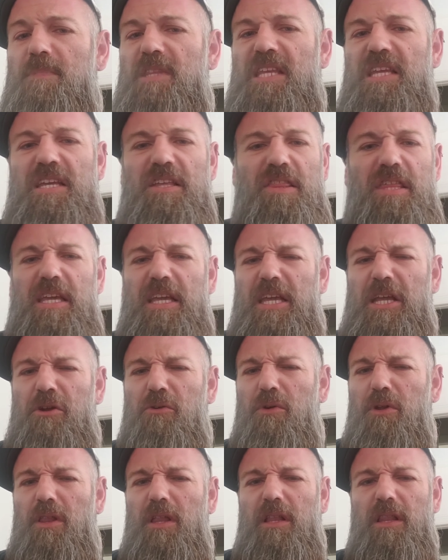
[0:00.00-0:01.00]
do you think he
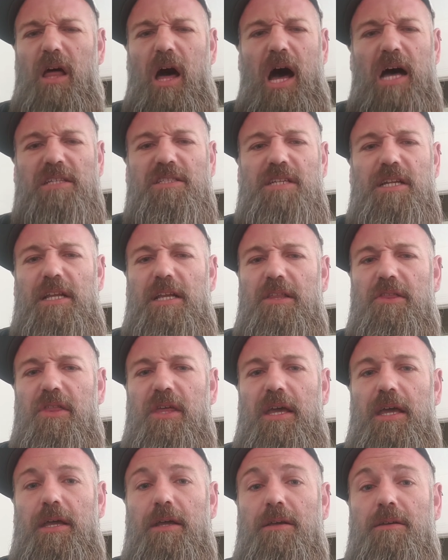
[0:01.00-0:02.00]
really lost
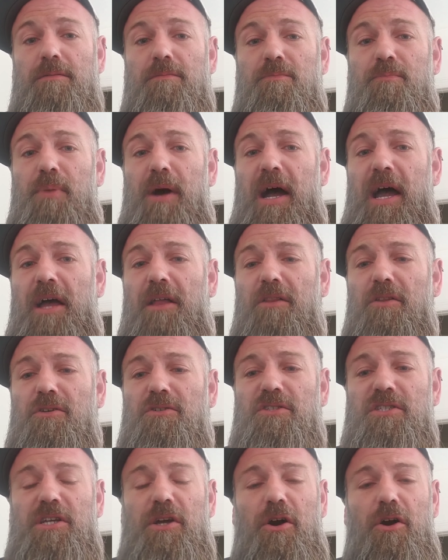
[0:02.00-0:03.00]
anything by
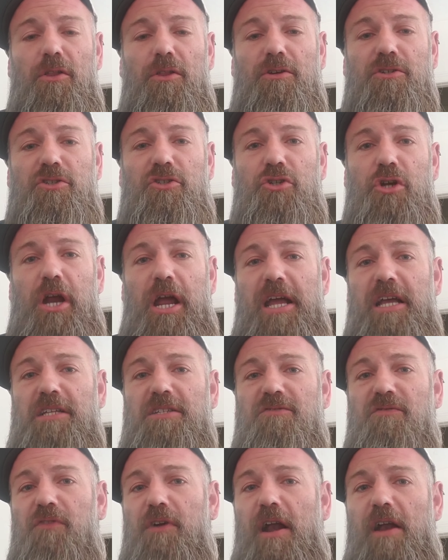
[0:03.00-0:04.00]
losing all those
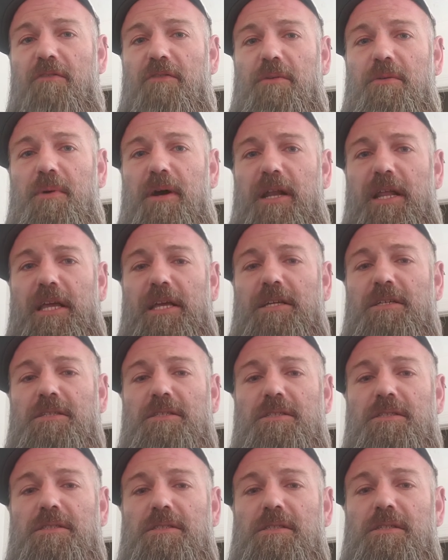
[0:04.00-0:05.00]
trades for everybody?
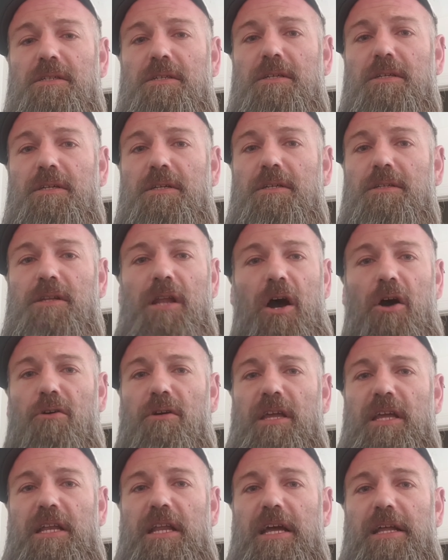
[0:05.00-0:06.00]
No,
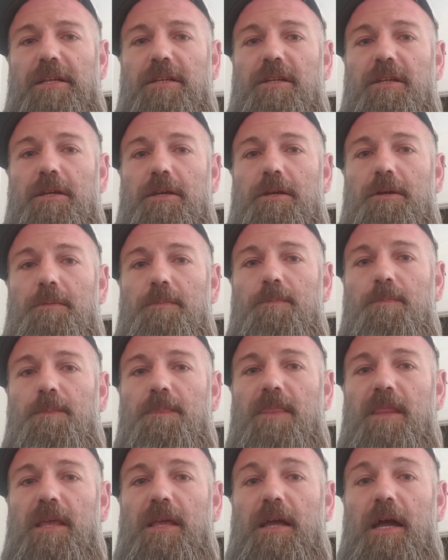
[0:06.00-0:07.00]
he didn't.
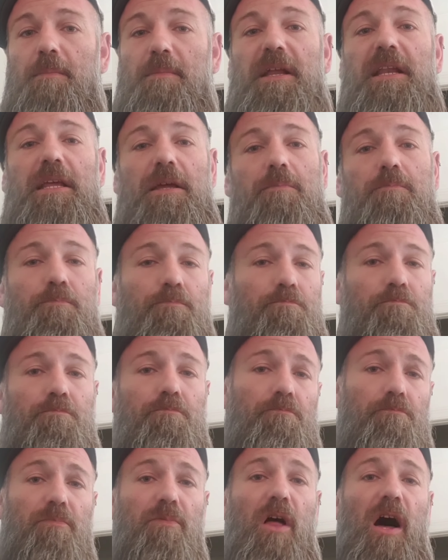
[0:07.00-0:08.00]
I mean, he
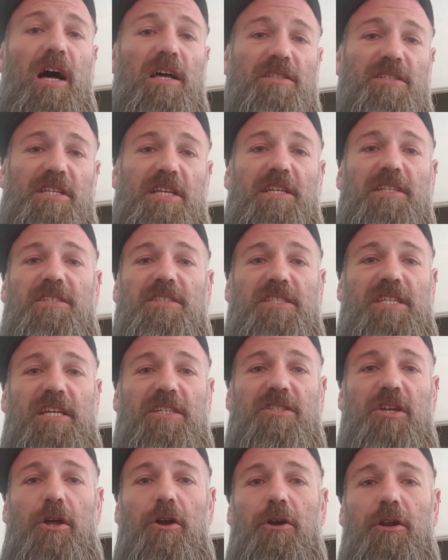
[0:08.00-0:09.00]
lost his
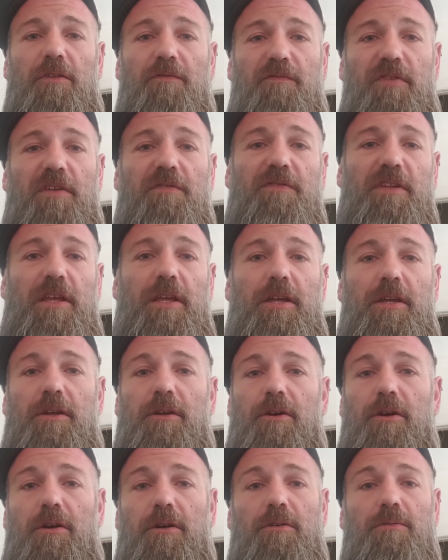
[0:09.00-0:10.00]
$650
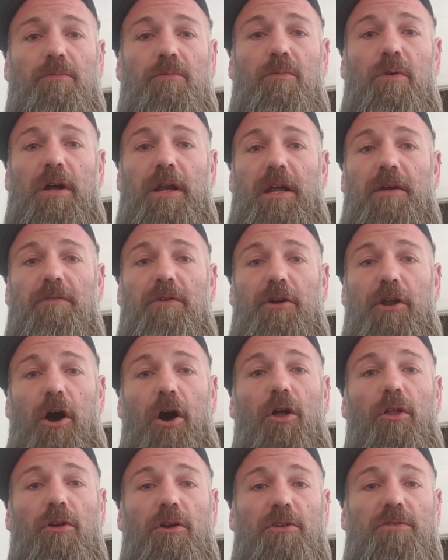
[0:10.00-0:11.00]
or whatever
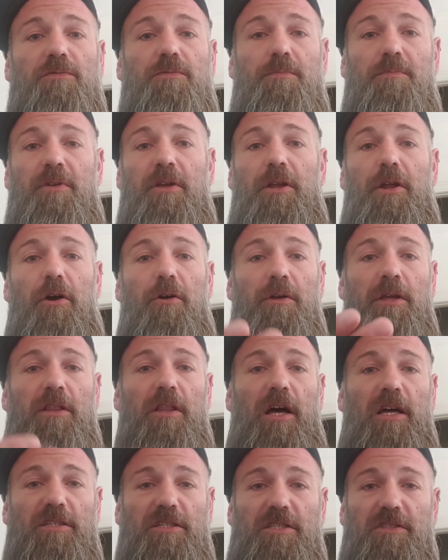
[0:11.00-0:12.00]
dollars. You know, he
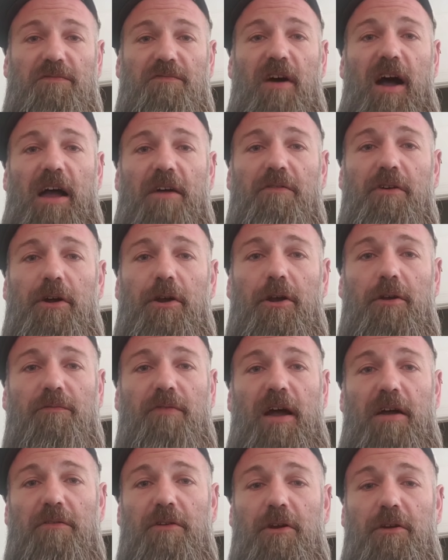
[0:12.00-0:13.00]
lost his
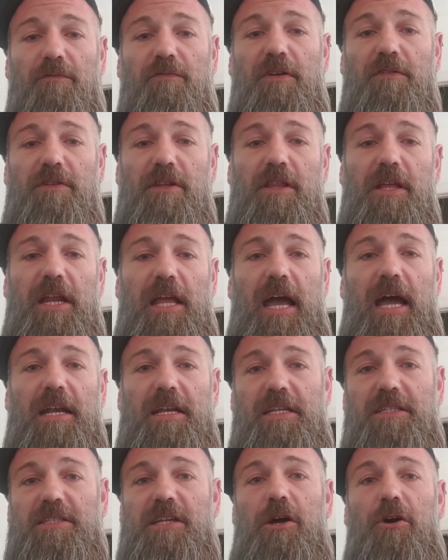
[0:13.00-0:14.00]
$550 that he had
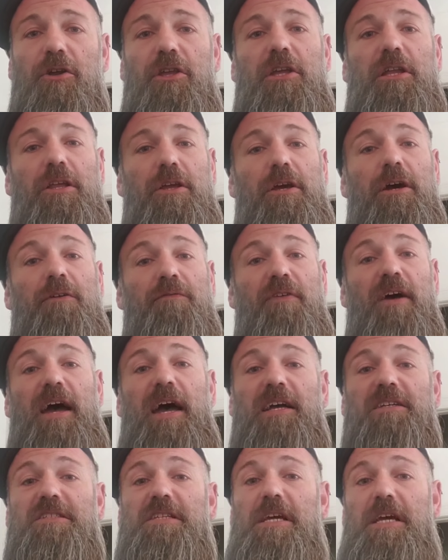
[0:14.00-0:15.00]
in his
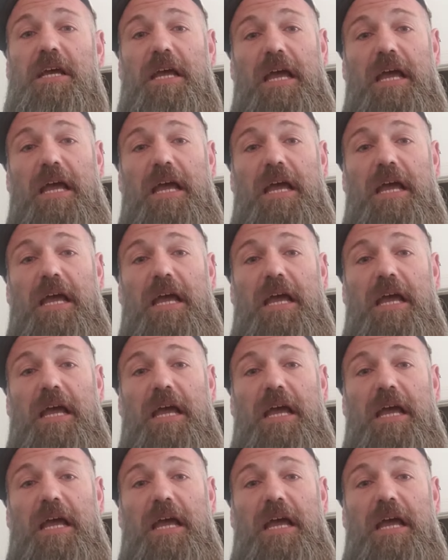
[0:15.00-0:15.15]
LQDFX,